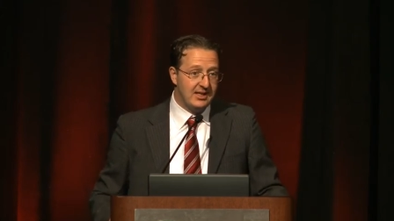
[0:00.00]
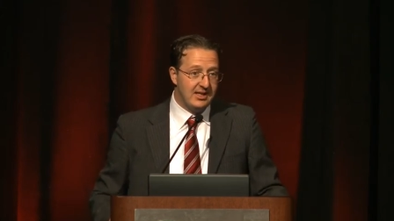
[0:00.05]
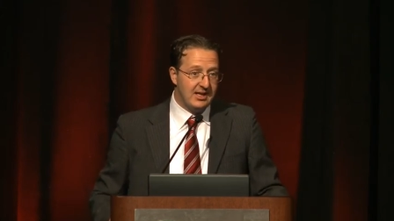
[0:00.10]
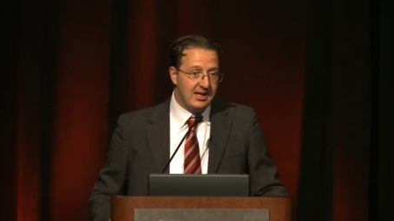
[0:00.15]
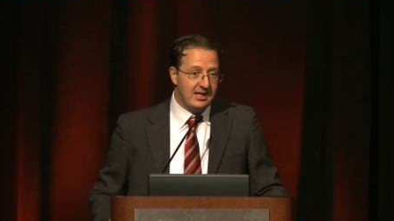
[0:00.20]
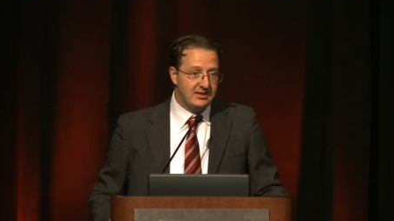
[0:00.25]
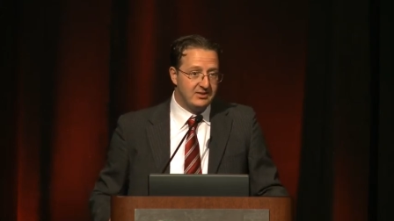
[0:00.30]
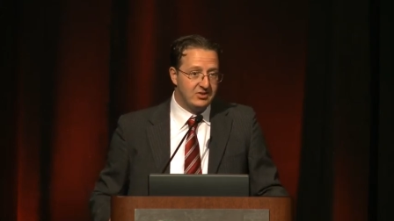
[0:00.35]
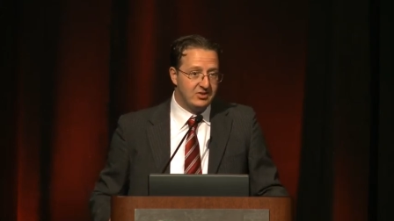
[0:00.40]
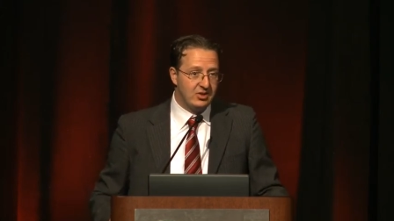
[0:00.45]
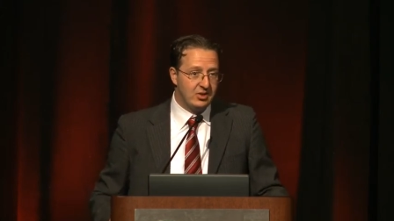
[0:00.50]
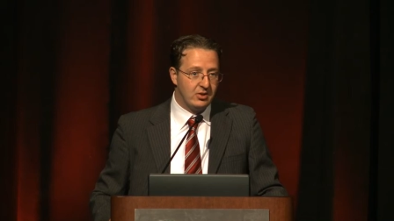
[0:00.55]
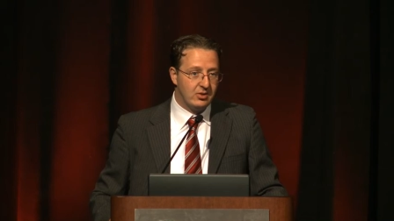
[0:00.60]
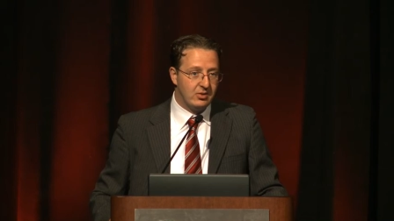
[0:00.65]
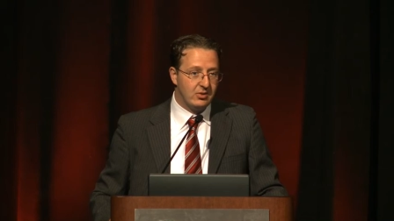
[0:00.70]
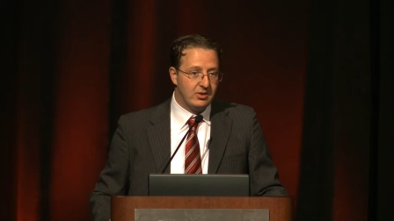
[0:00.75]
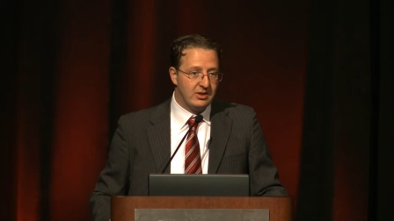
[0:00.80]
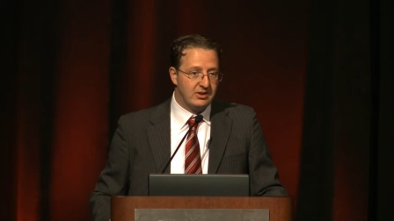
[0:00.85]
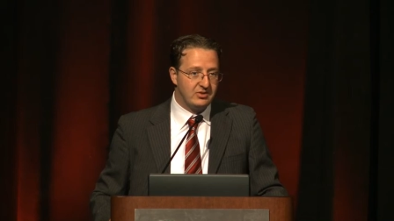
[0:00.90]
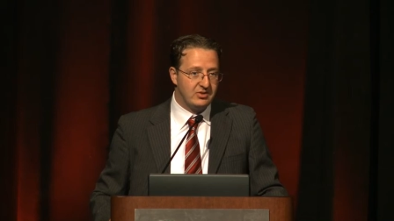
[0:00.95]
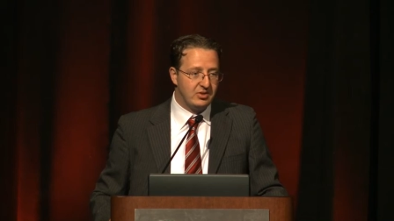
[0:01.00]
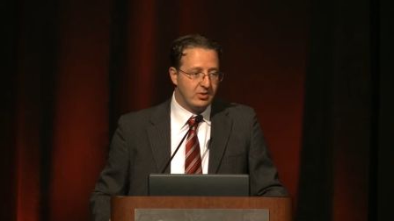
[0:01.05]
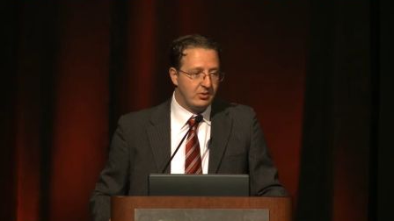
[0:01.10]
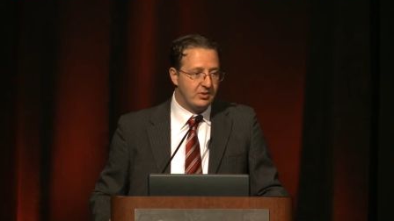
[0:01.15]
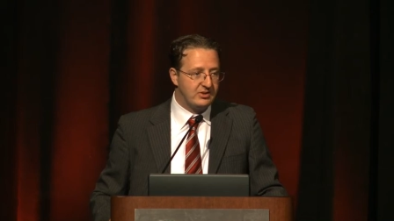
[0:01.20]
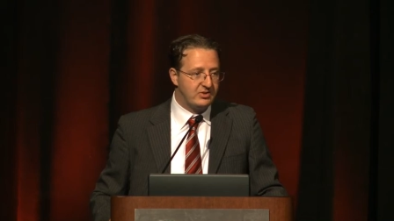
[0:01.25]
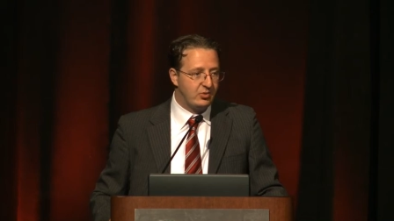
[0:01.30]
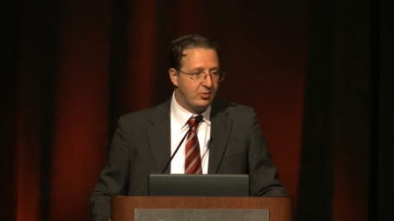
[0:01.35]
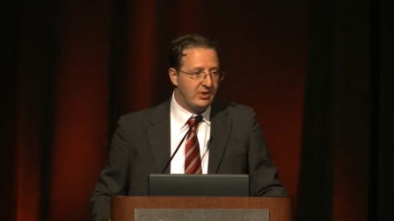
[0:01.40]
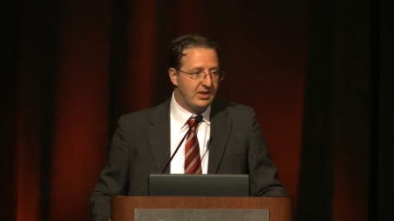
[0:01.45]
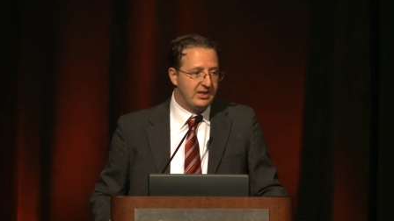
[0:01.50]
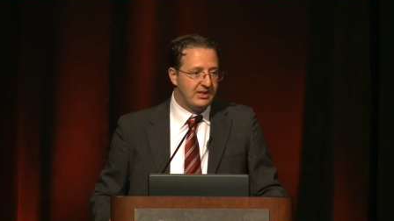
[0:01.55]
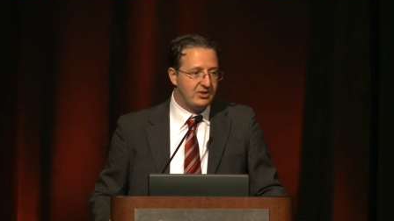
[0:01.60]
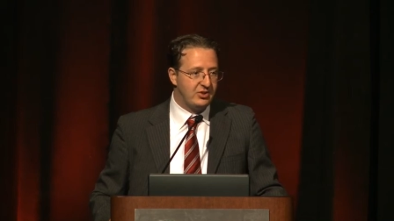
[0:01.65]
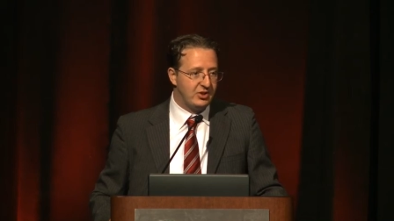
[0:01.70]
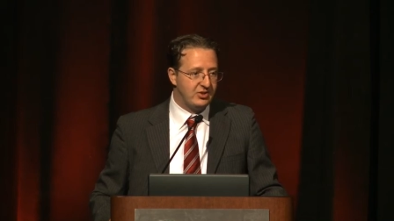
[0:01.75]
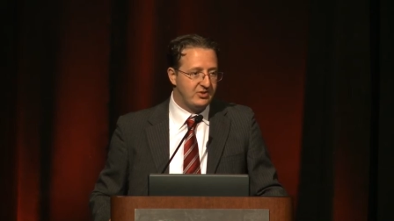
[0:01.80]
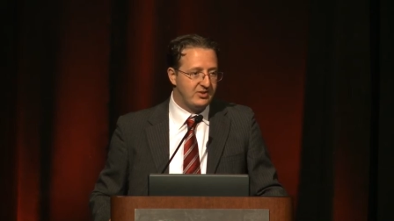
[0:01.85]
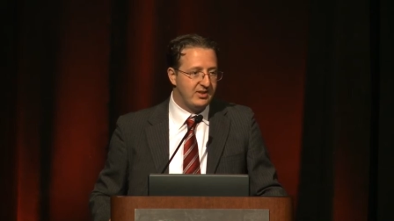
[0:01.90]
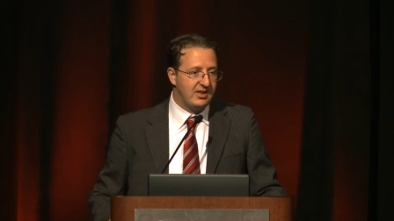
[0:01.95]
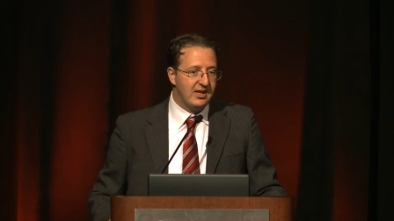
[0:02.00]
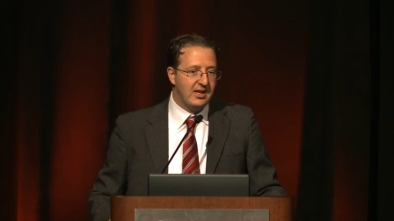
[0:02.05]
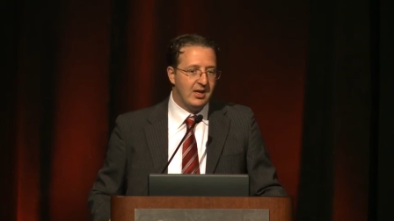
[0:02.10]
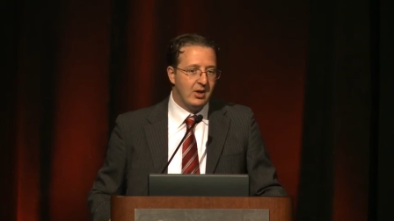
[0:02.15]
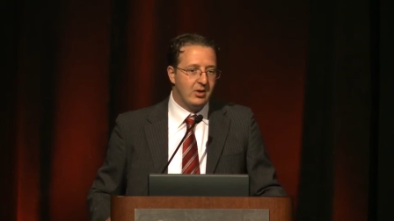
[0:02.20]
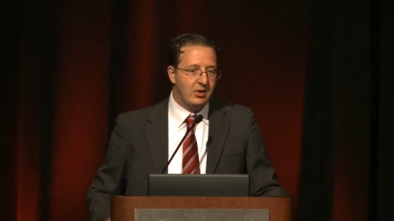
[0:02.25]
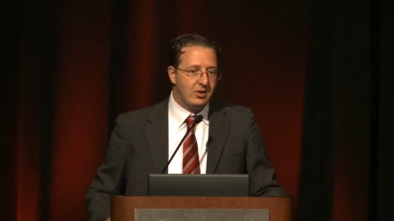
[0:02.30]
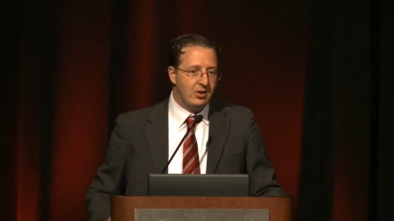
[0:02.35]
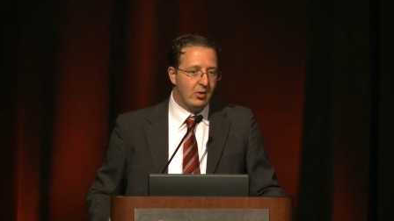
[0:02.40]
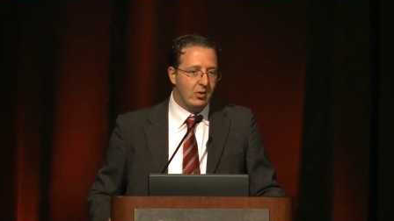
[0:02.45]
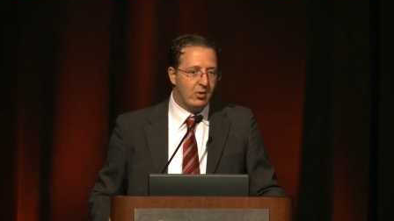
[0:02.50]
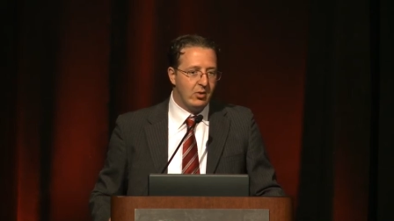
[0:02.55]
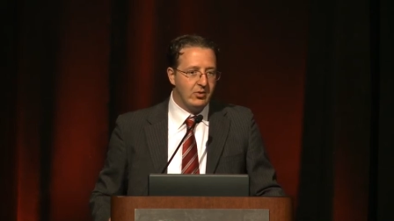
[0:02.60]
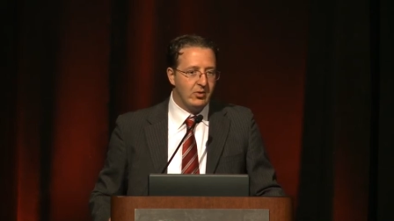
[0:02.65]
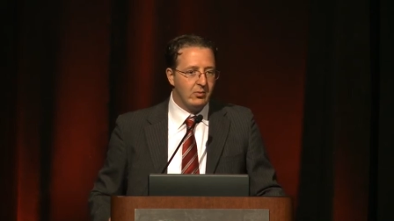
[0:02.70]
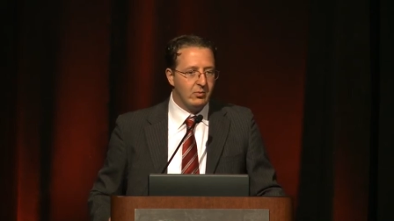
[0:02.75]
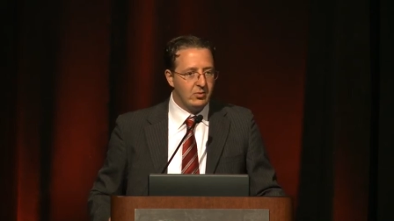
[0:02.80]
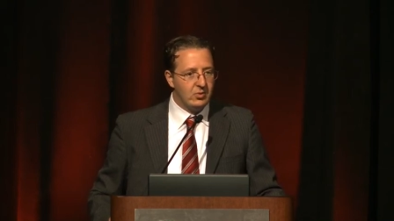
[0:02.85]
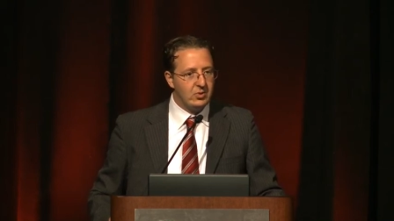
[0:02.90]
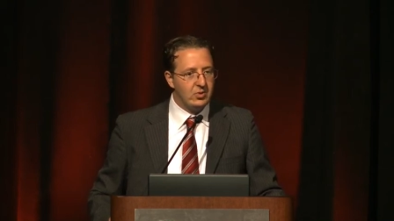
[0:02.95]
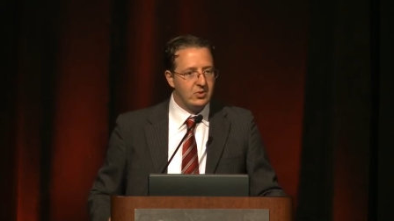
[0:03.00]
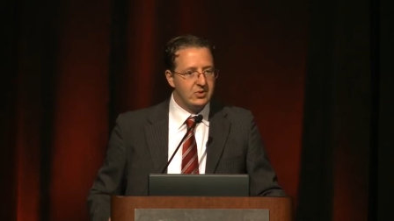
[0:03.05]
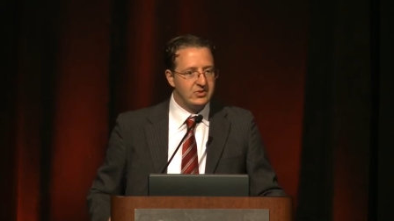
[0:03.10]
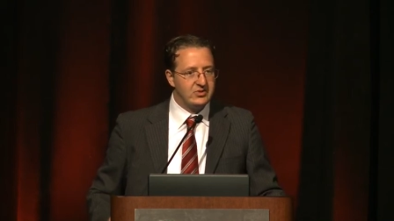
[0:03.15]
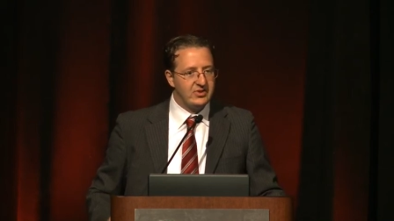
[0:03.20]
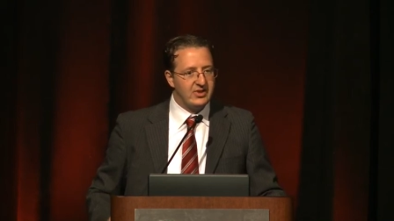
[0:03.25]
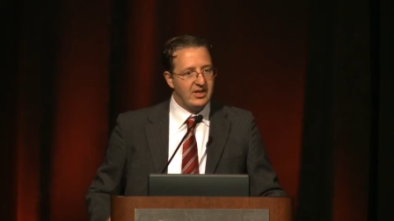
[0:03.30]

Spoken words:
And so it's really just all the rules.